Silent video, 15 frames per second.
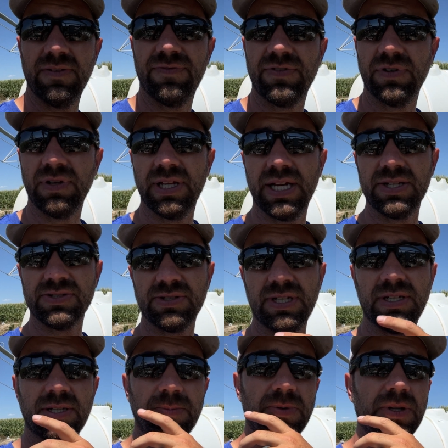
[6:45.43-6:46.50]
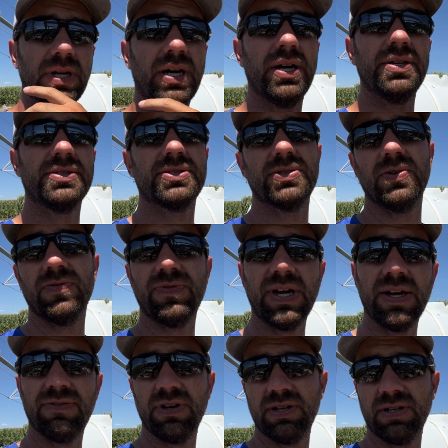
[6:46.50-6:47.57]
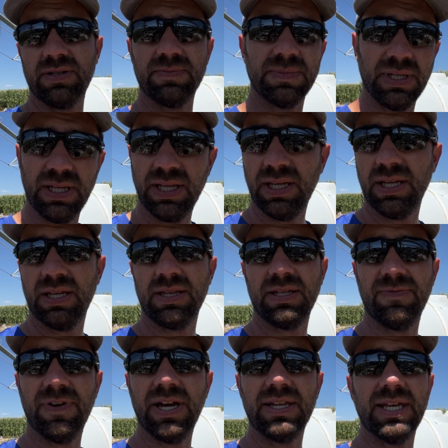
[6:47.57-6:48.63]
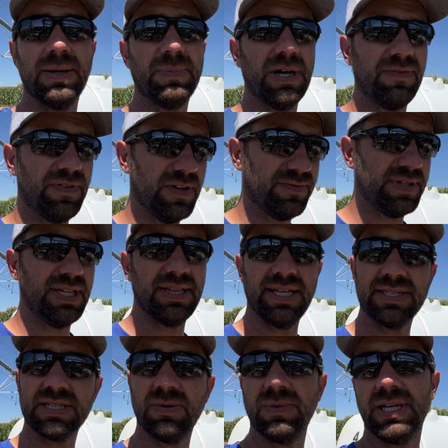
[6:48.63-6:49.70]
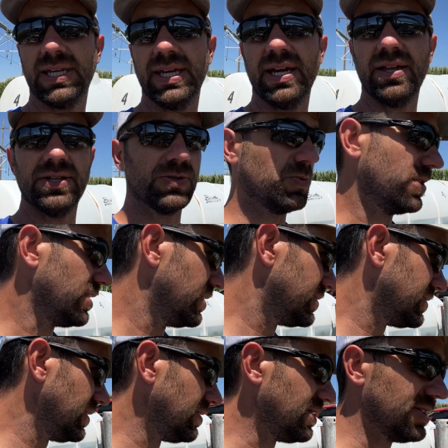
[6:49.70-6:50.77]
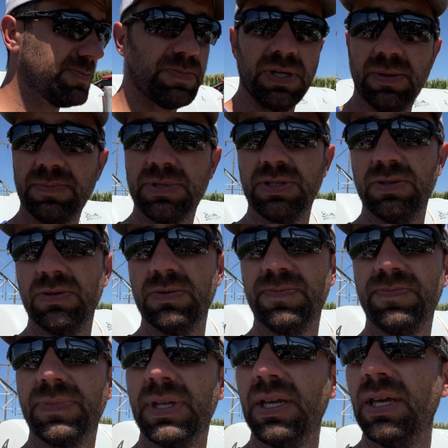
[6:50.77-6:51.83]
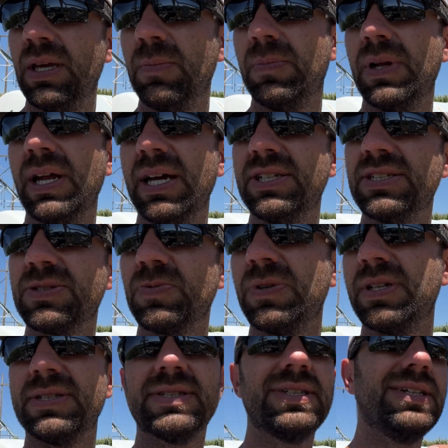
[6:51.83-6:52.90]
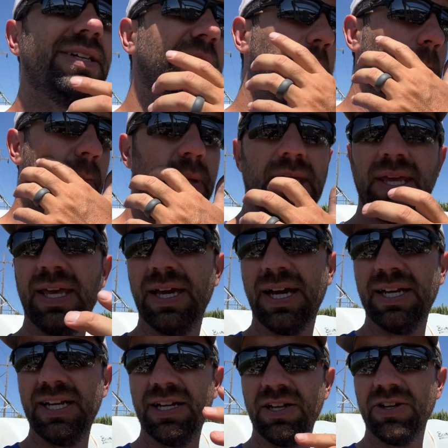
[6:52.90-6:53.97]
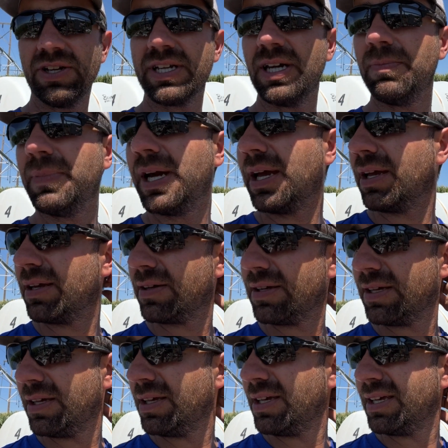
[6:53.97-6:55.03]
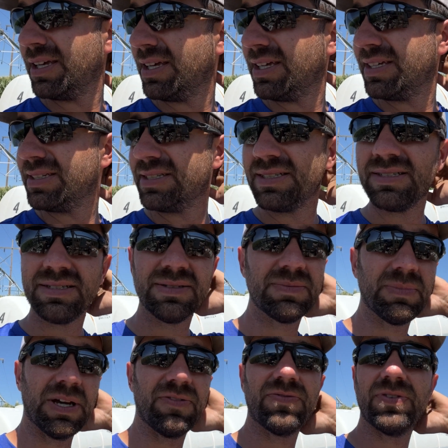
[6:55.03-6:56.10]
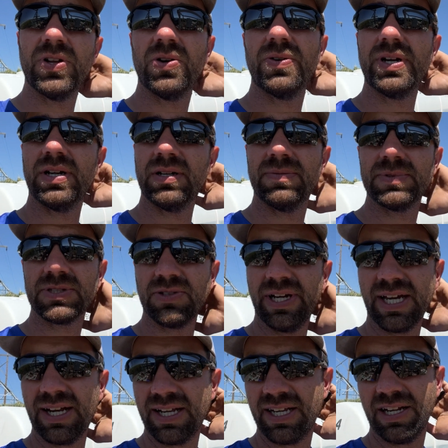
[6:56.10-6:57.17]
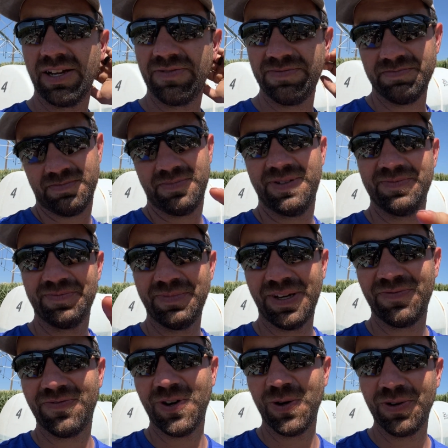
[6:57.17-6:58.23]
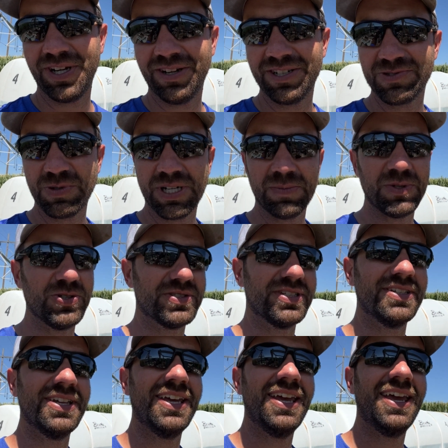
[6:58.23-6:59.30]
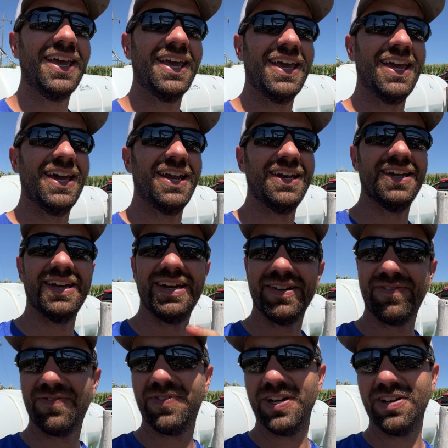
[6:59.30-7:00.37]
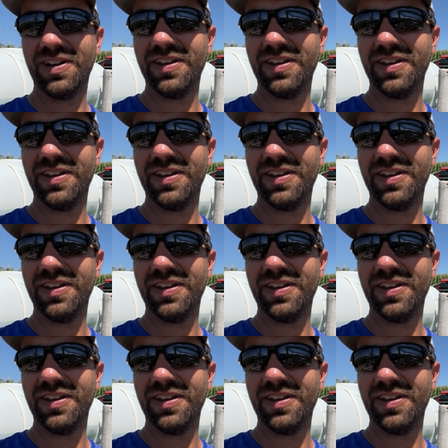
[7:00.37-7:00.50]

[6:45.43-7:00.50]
of fertilizer here to put on. So 500, divide that by 15, that's how many gallons we're going to set this pump to. But I just want to see, I need to look up my flow here, so I got to get off my phone here is what I'm using and figure